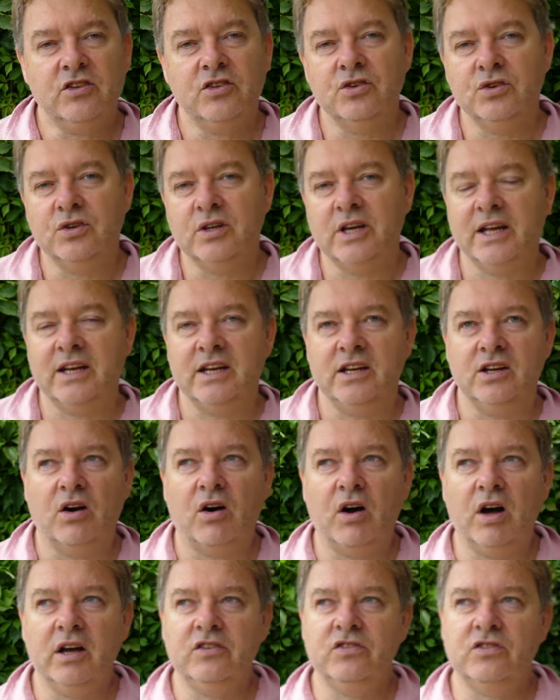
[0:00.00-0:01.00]
to Getty
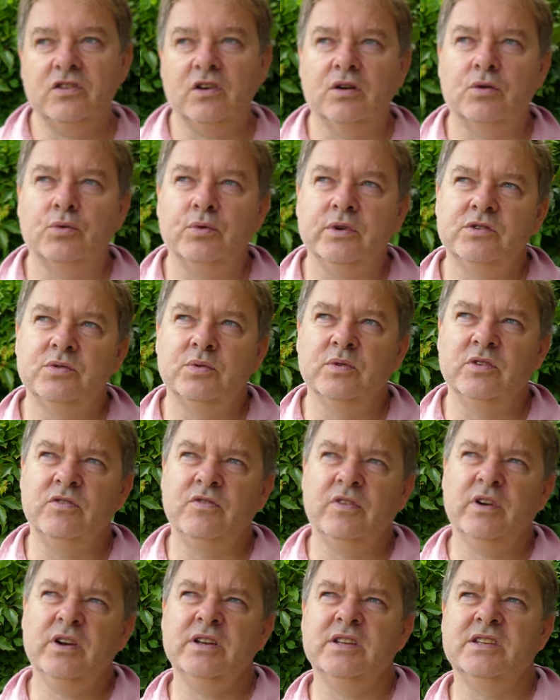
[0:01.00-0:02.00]
iStock, which was
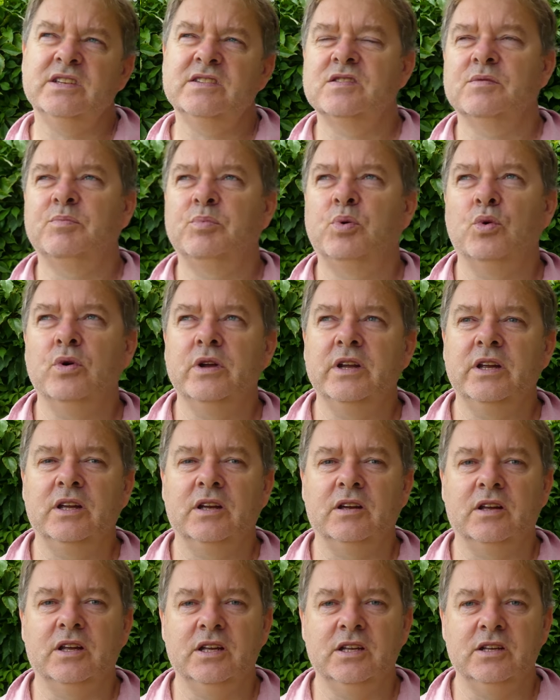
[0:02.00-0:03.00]
very
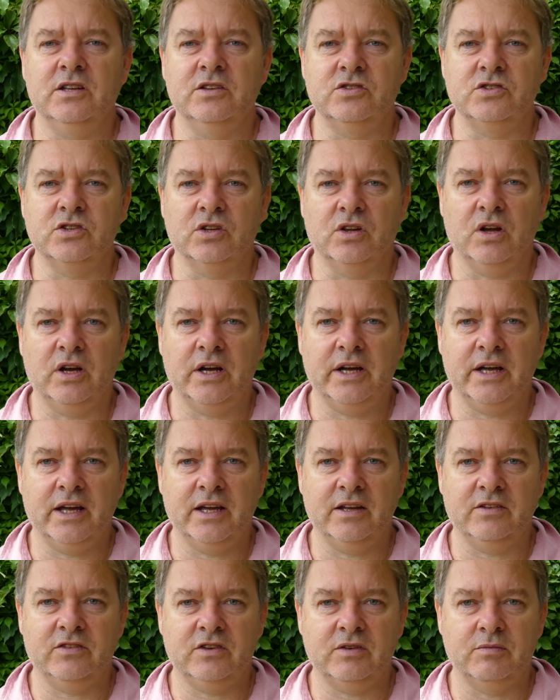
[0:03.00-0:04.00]
disappointing in July
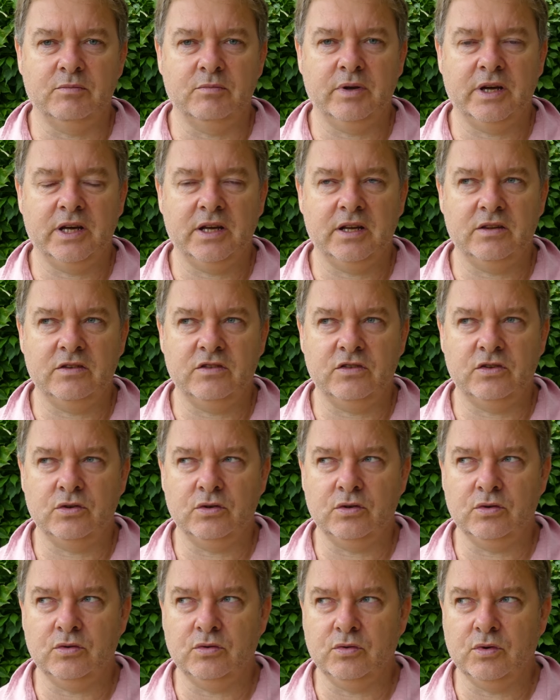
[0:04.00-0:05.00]
as compared
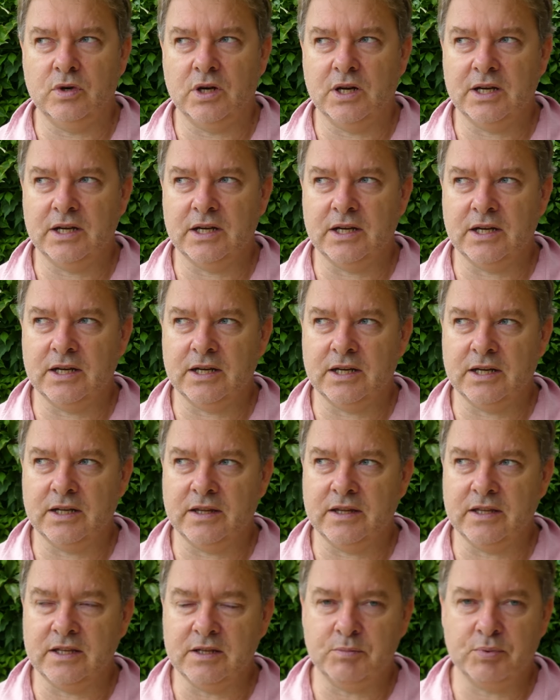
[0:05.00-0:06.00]
to
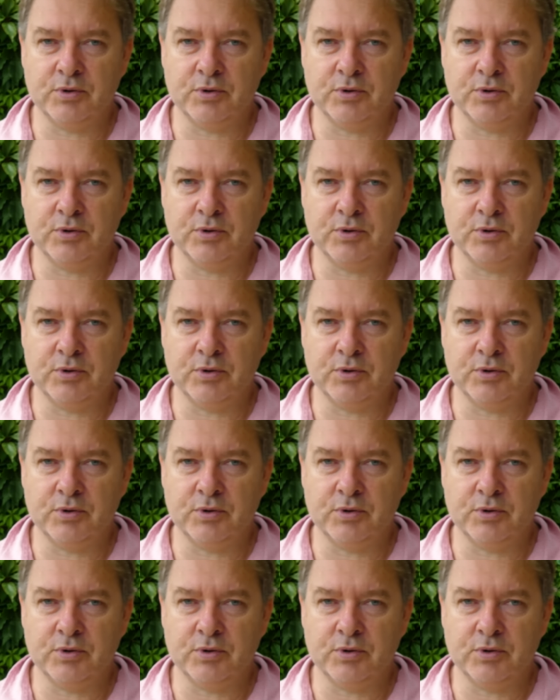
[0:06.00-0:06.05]
the